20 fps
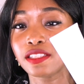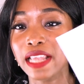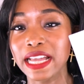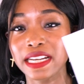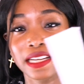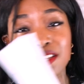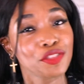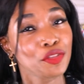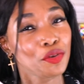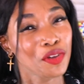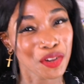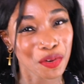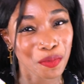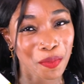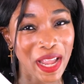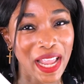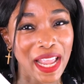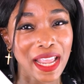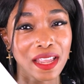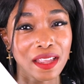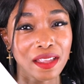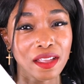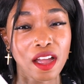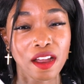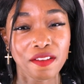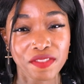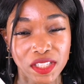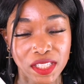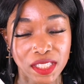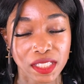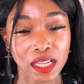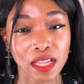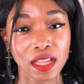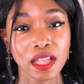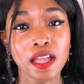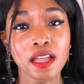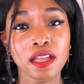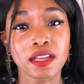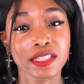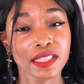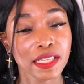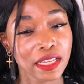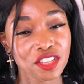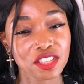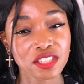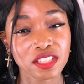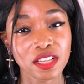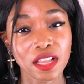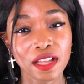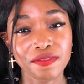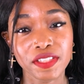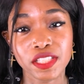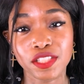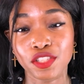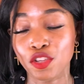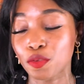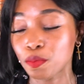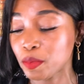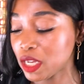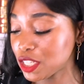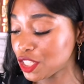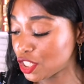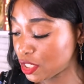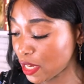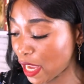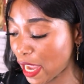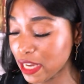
didn't throw it away, obviously, because I just love it so much.